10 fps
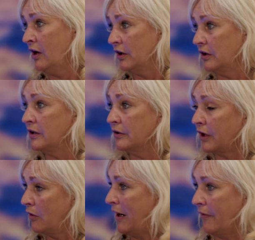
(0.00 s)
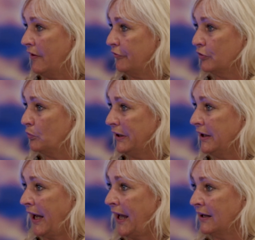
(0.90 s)
You know, go out there for a
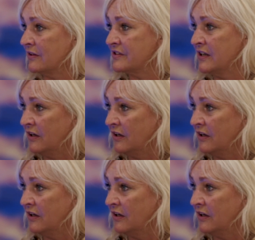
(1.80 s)
weekend,